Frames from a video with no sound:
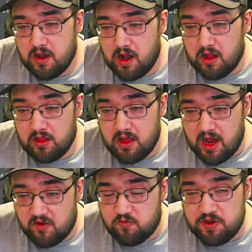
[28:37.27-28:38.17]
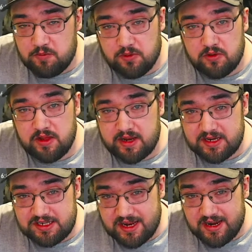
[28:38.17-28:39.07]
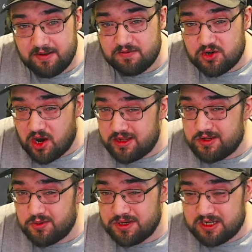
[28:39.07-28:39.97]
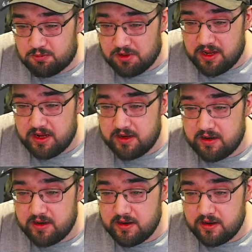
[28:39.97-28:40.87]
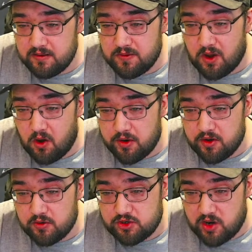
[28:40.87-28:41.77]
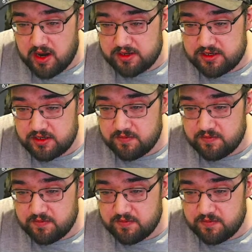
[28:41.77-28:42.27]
a lot of people, like I said, have tried to explain the audio tracks.